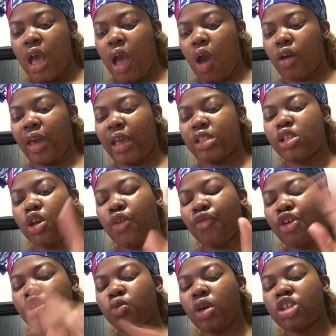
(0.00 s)
Okay, so the
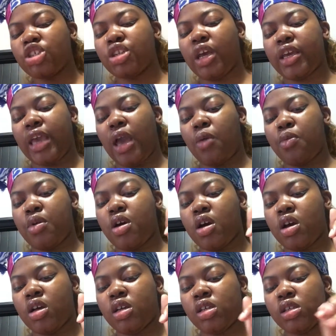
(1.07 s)
first question I got
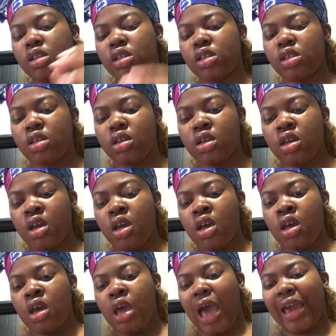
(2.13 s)
was,
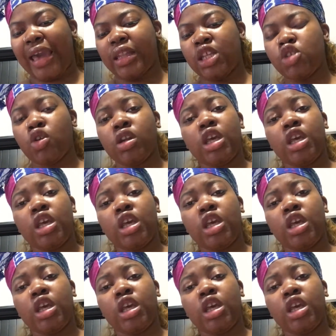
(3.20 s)
I got this on